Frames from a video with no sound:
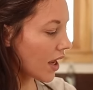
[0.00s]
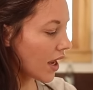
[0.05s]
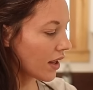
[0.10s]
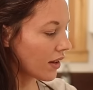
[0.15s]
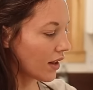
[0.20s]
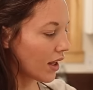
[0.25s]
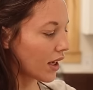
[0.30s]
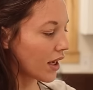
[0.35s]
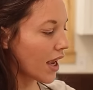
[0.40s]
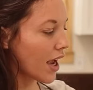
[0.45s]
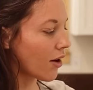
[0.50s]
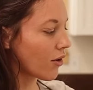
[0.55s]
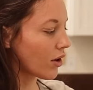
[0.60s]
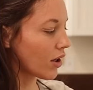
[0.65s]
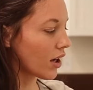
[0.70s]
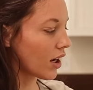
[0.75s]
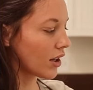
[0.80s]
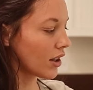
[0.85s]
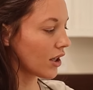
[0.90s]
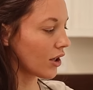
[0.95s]
and like how
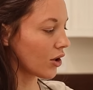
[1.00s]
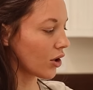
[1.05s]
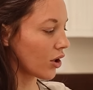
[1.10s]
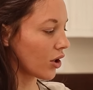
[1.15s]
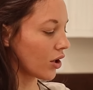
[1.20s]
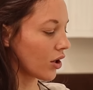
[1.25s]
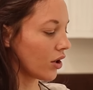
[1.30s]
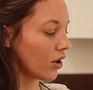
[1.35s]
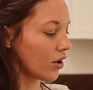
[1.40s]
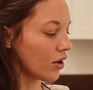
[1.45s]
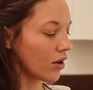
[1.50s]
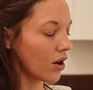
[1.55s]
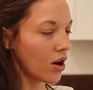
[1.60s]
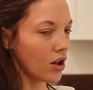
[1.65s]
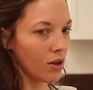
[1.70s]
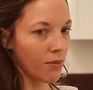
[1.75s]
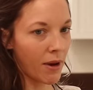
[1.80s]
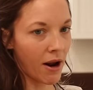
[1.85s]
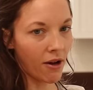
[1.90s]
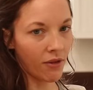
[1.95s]
to cut the curd,
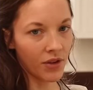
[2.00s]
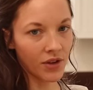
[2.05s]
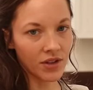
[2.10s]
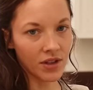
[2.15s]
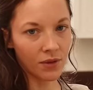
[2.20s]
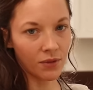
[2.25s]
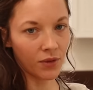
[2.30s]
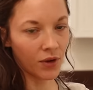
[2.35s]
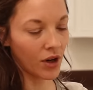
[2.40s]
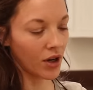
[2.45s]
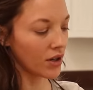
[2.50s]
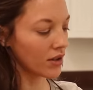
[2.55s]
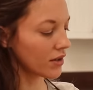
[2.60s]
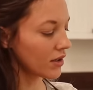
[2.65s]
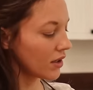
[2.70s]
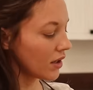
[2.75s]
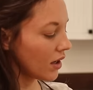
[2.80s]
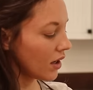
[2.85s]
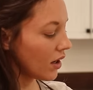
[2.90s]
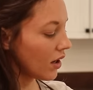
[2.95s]
all about the
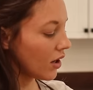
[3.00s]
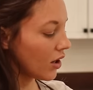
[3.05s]
different